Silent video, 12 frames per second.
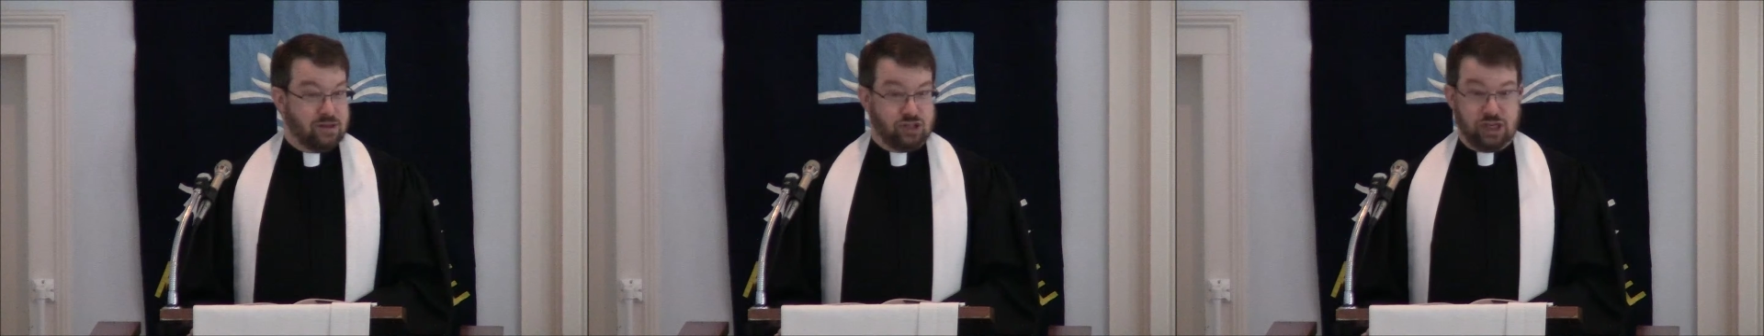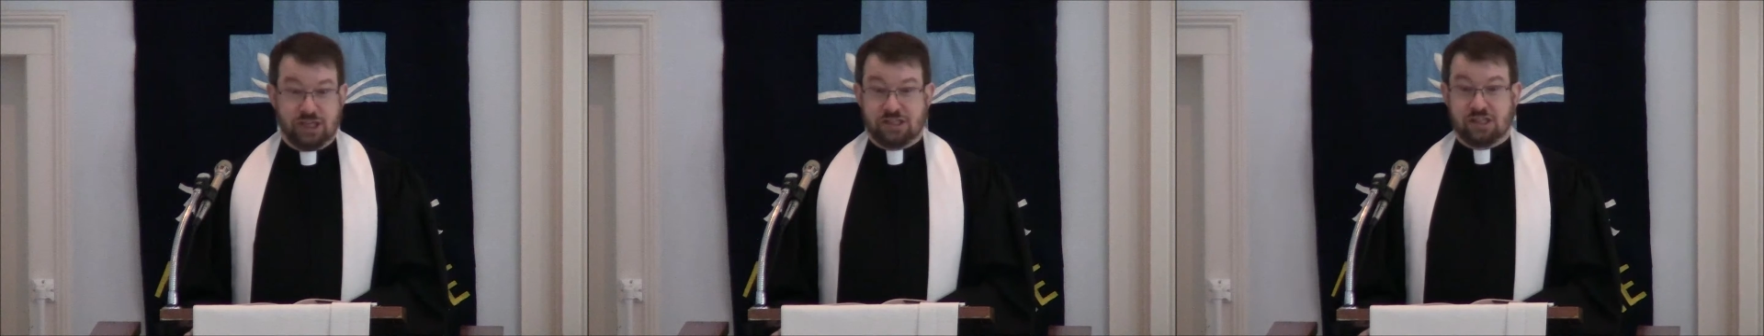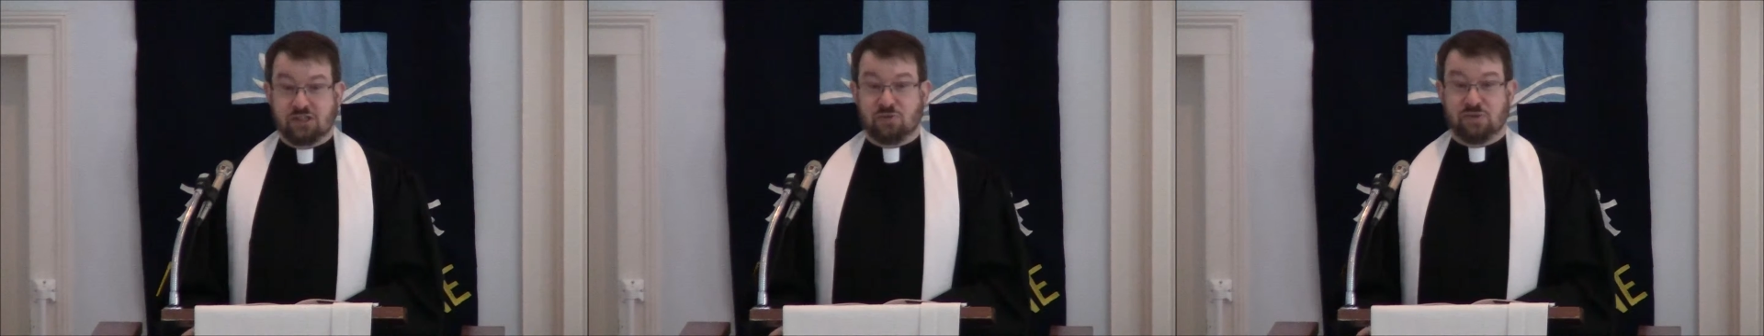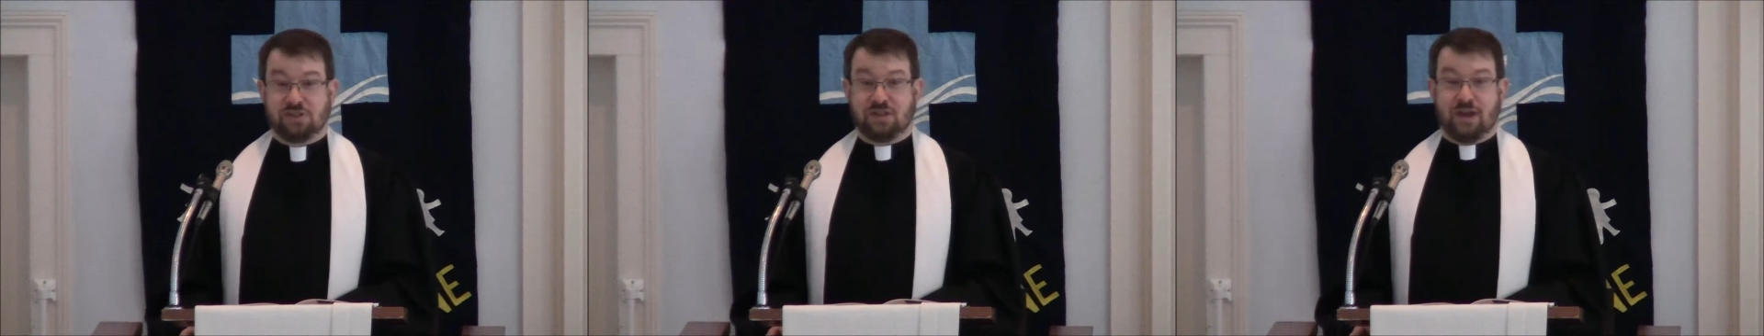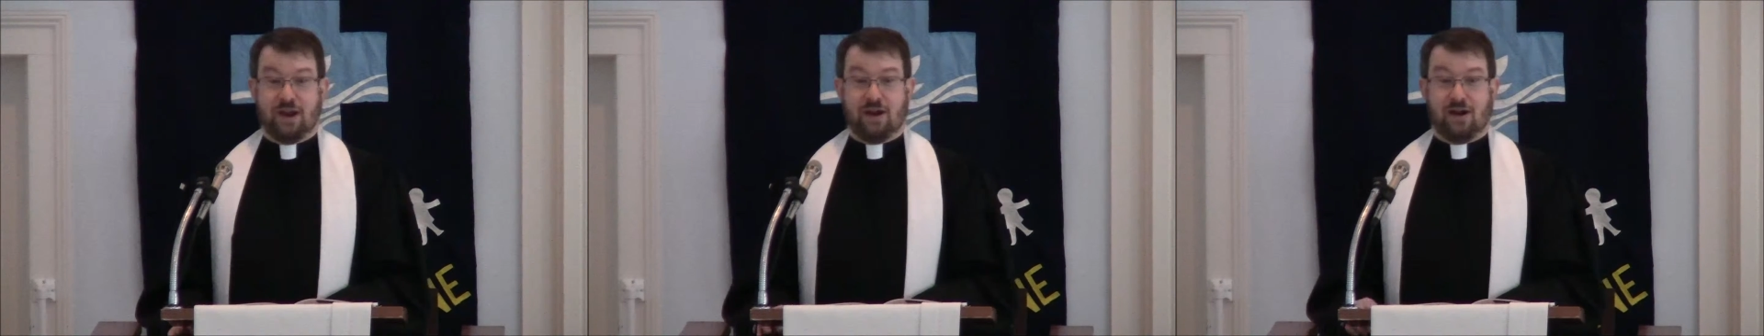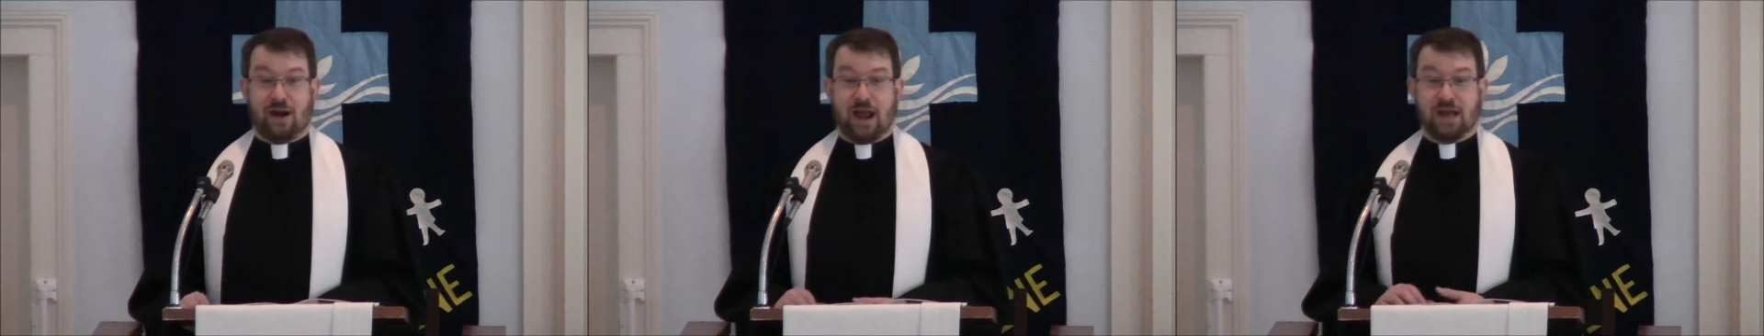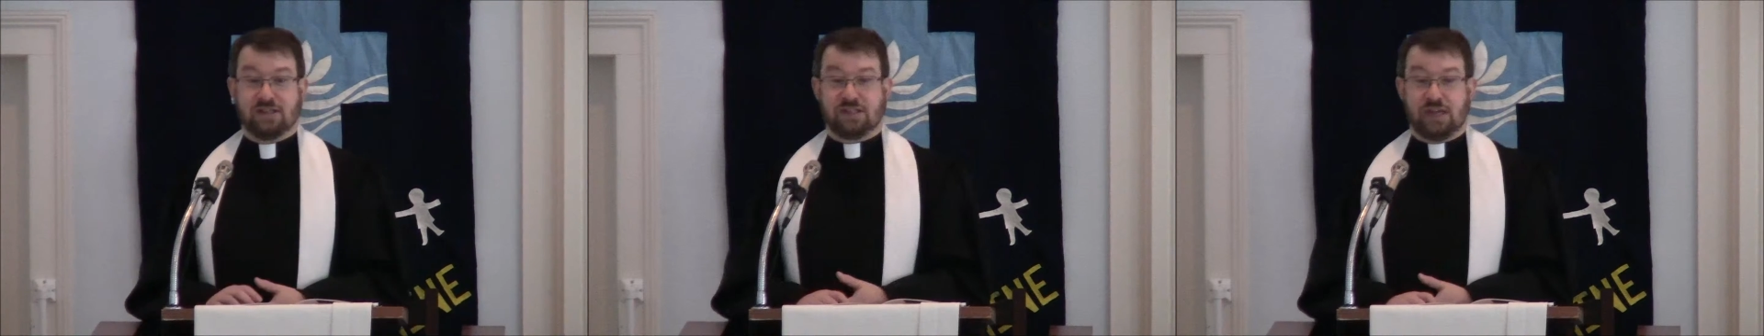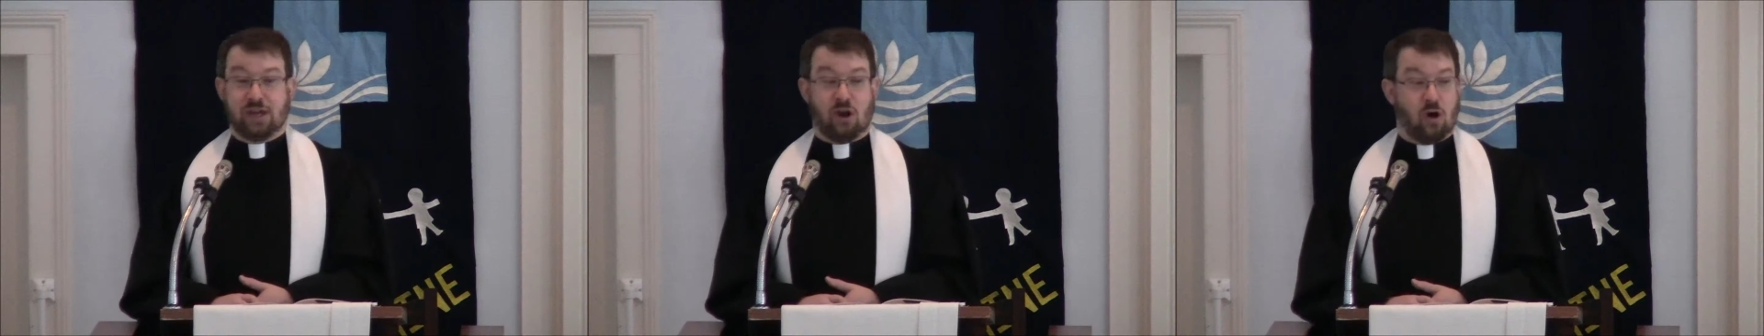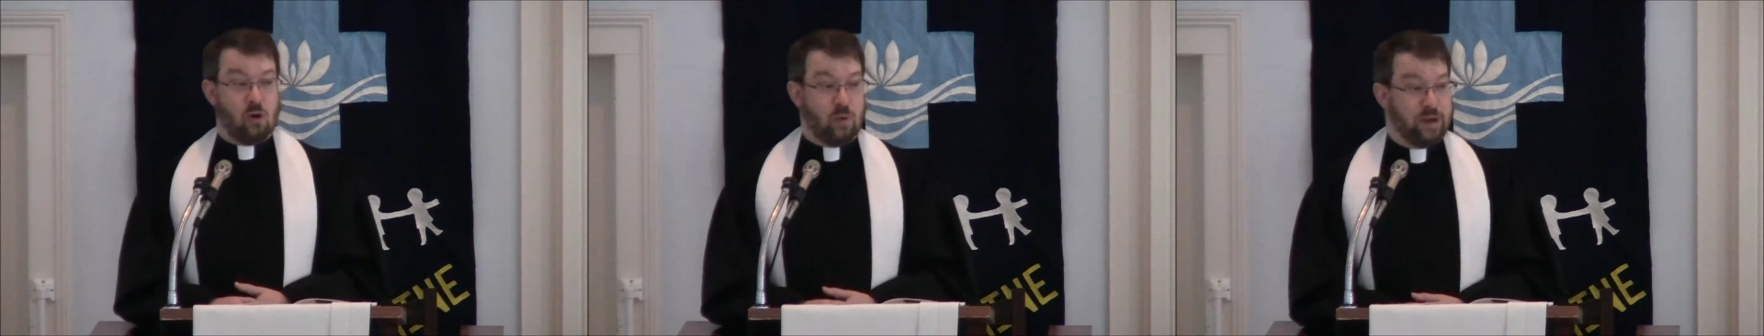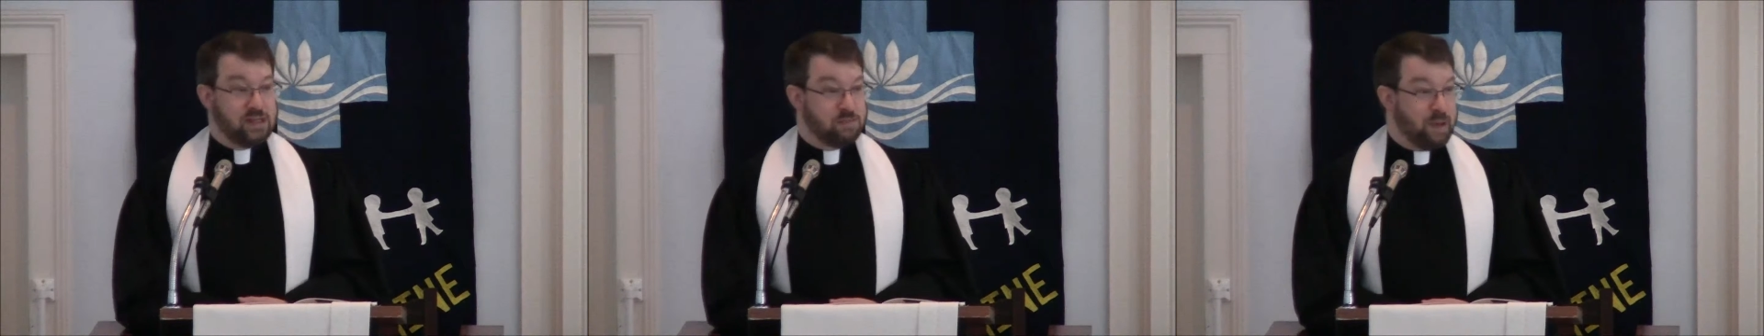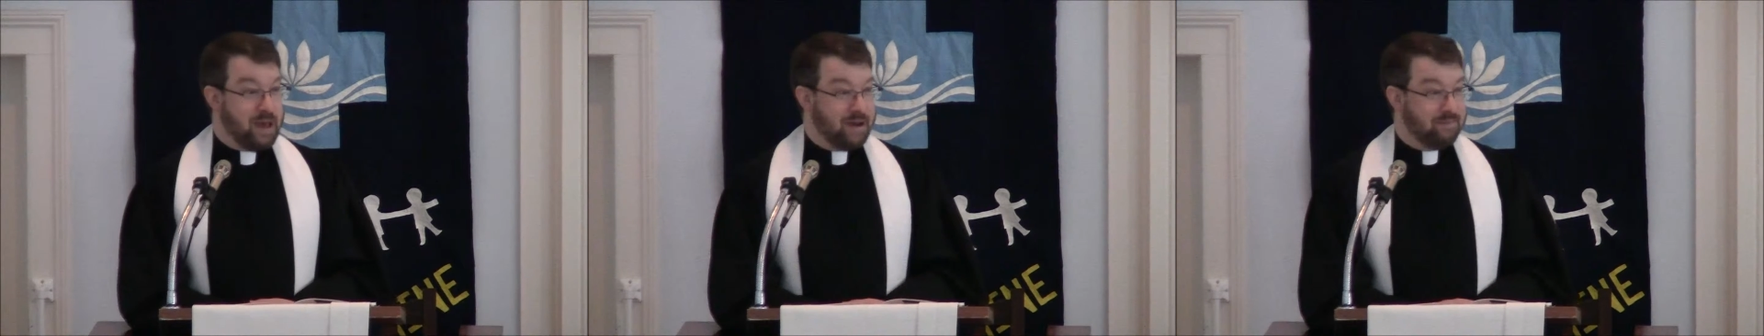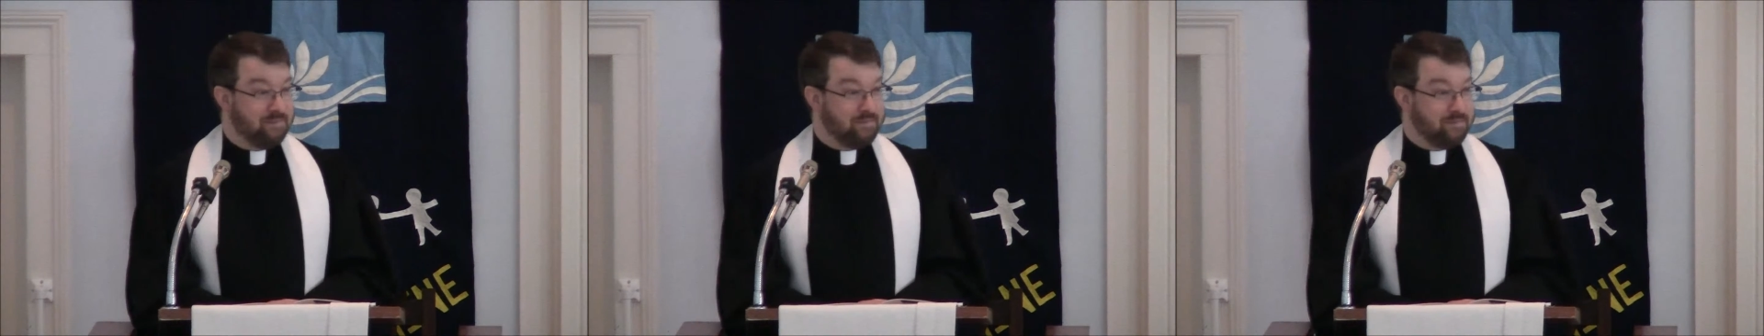Jesus was there as he had always been.